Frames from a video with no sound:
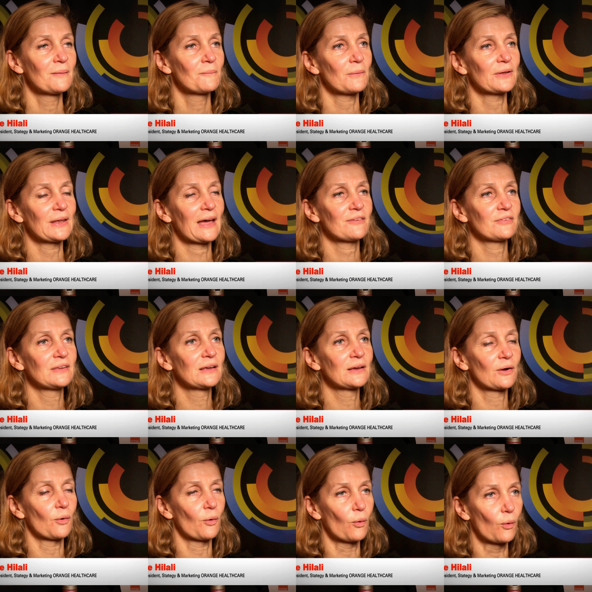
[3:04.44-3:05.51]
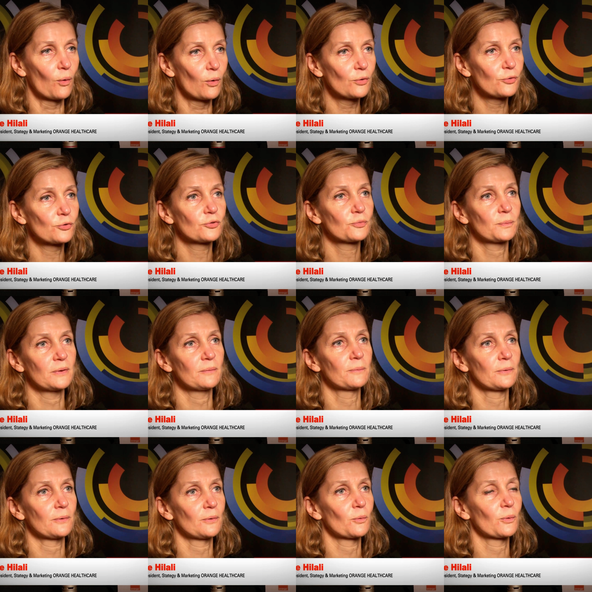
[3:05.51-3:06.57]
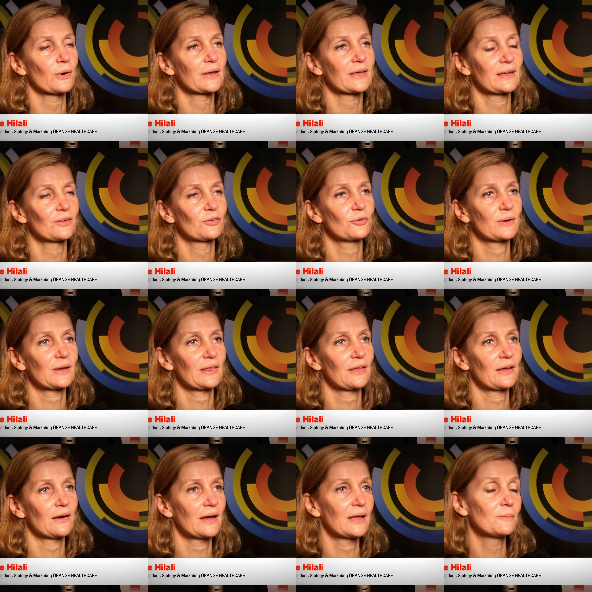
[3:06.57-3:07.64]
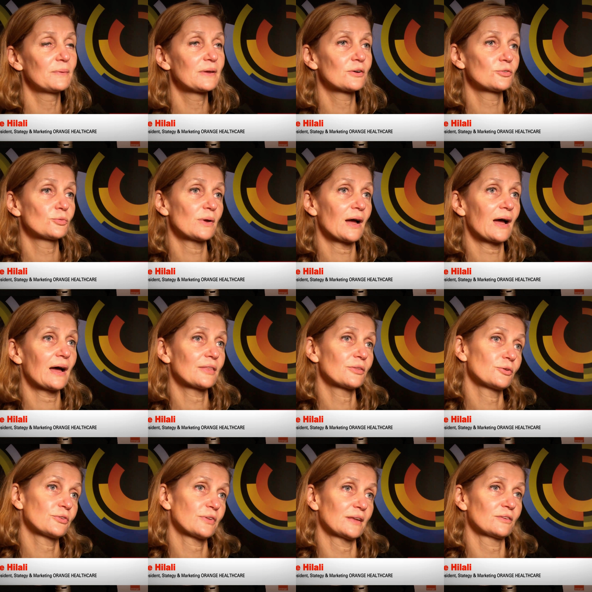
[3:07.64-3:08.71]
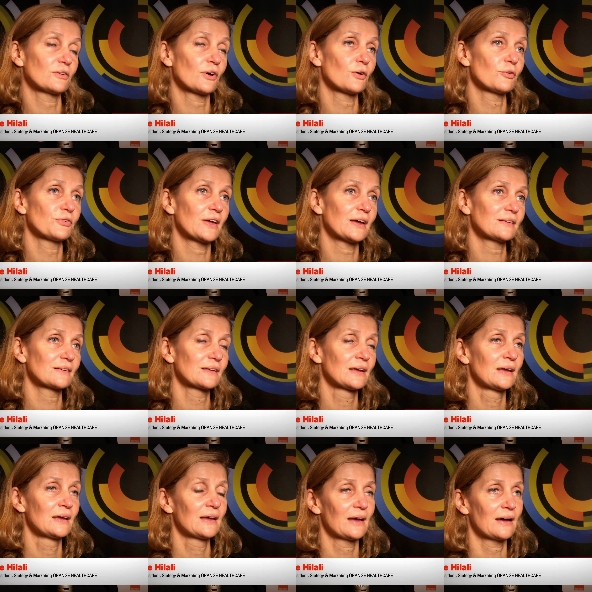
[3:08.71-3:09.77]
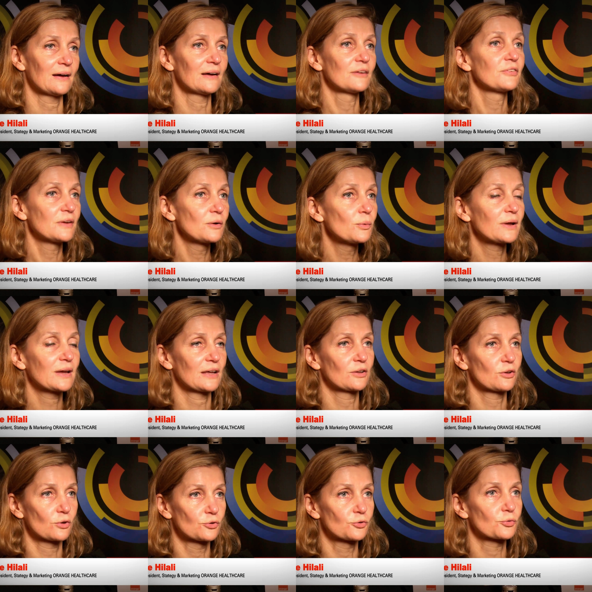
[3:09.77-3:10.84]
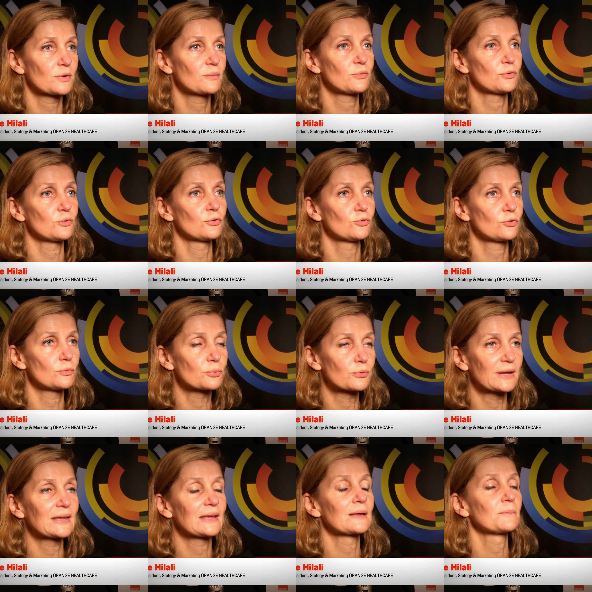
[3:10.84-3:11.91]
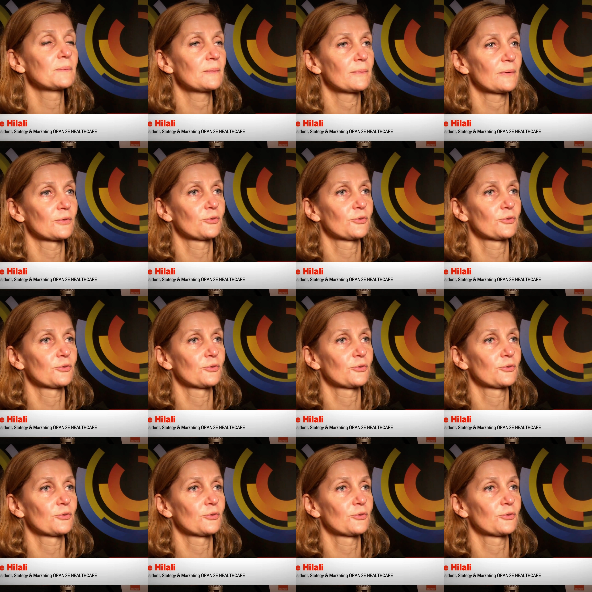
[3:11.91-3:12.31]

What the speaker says: but having all those people working together. And because we are at the center of that, I think we can contribute to bringing people